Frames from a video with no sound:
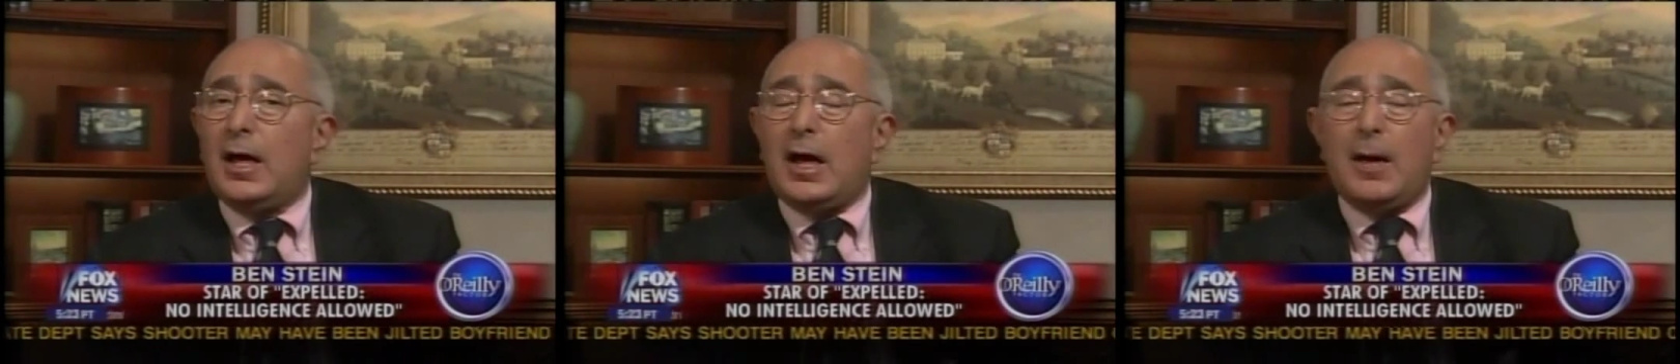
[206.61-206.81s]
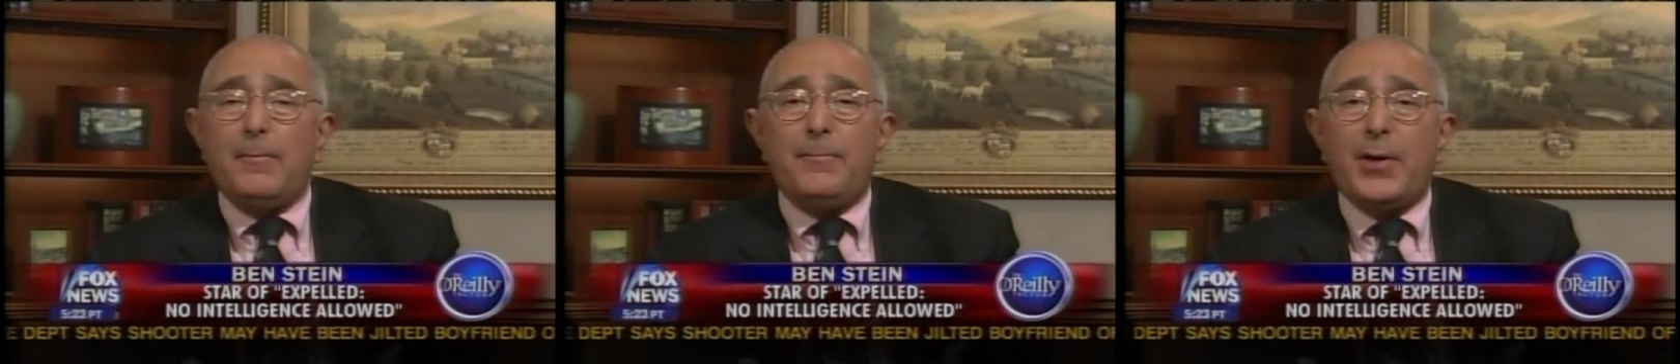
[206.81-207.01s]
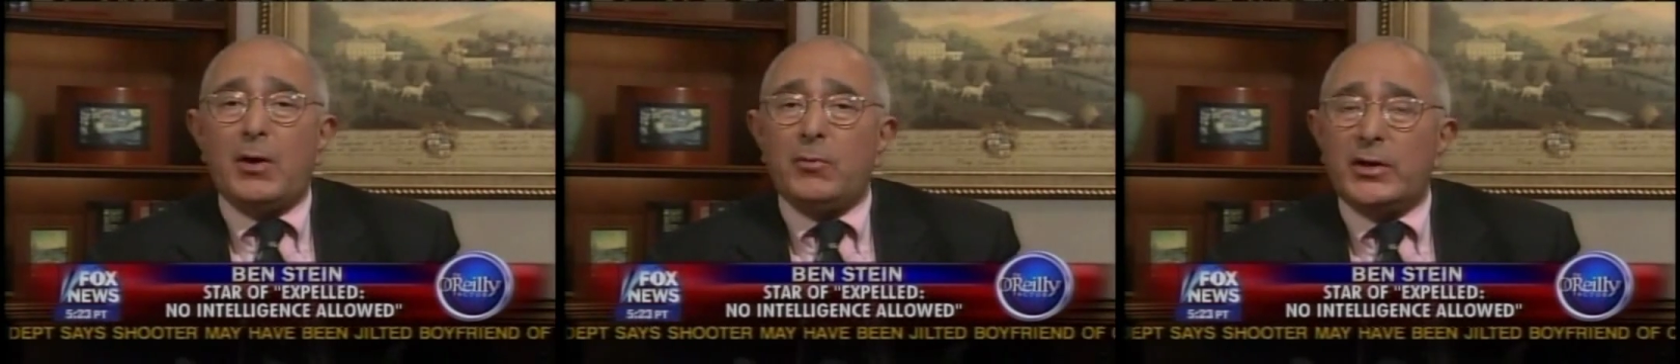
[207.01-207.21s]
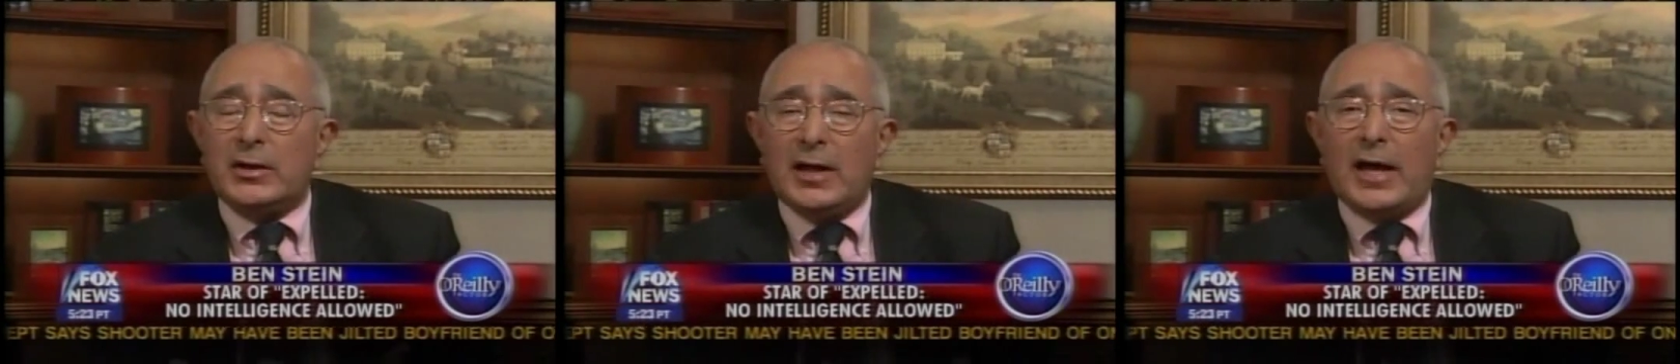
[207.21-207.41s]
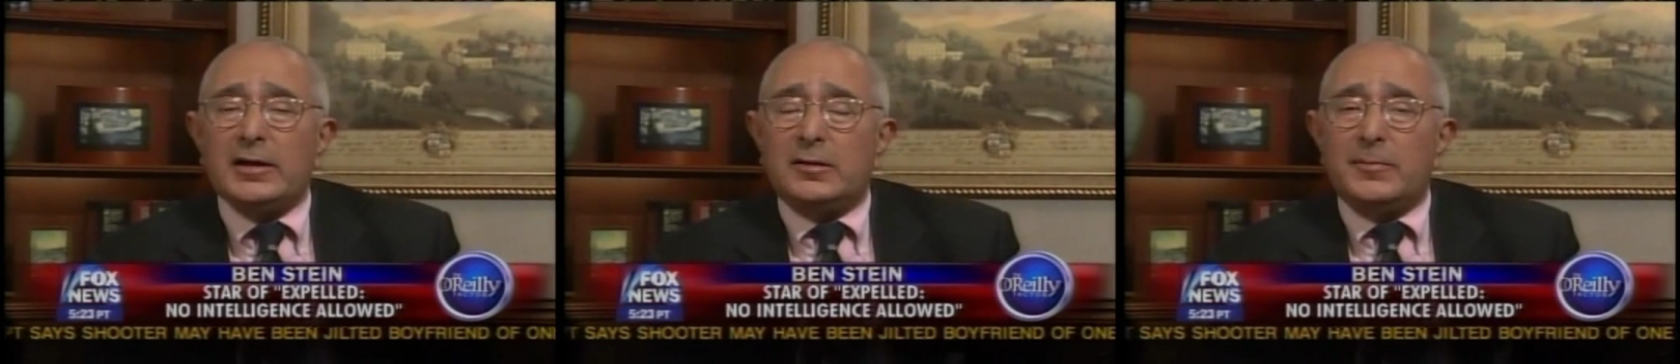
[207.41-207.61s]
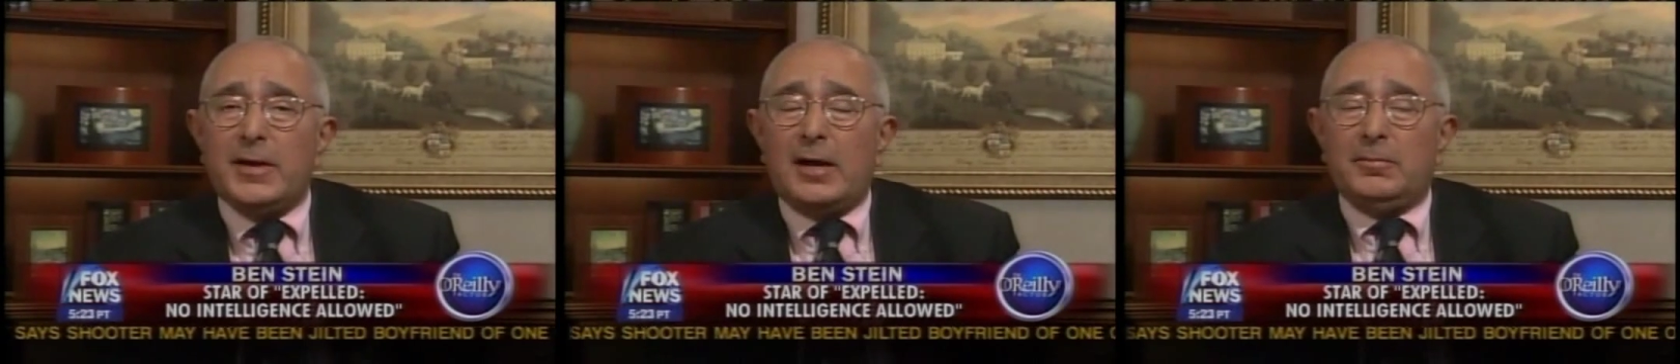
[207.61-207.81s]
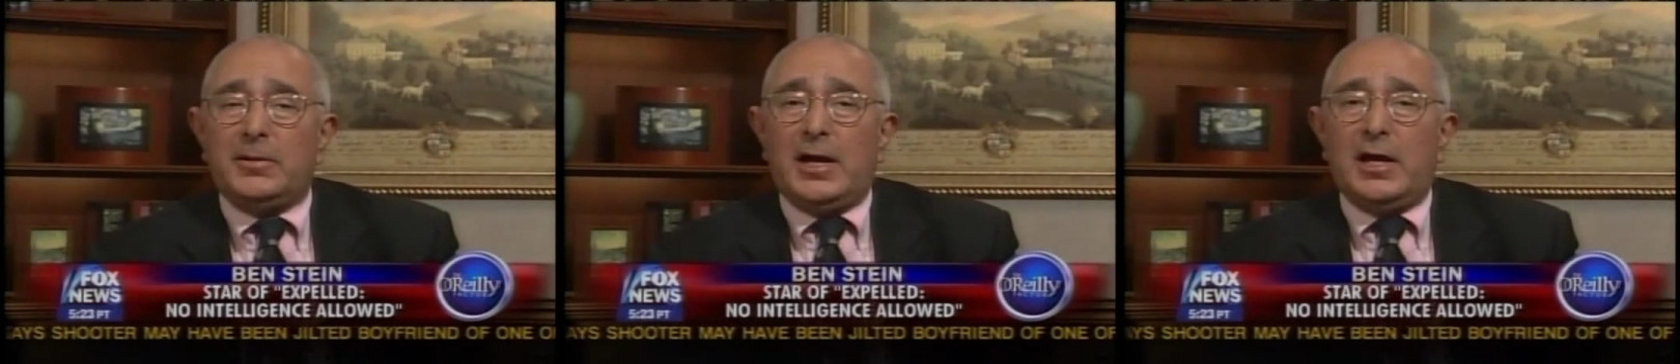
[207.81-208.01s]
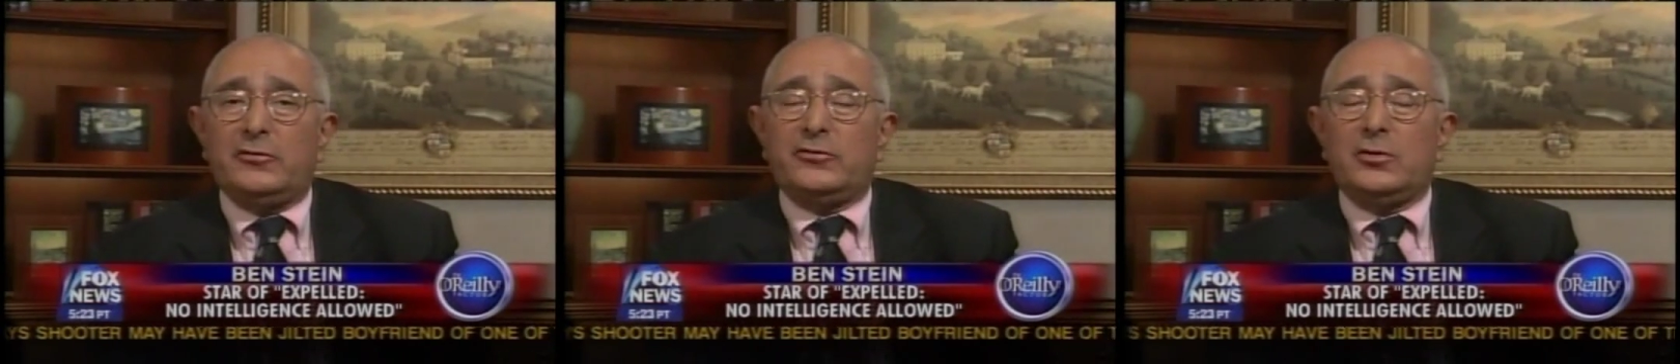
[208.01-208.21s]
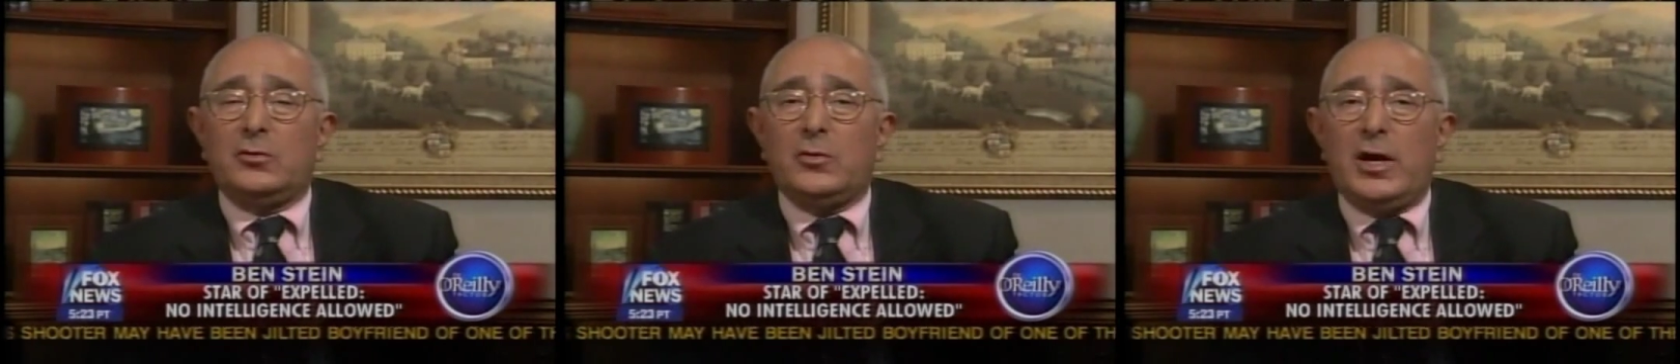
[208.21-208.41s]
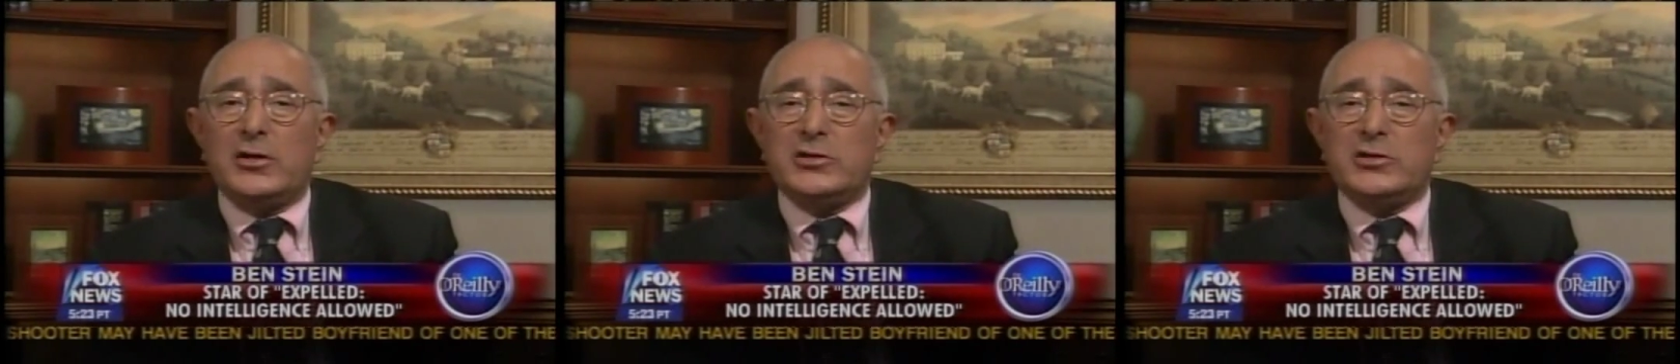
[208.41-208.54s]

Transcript: but we'd like to be able to ask the questions.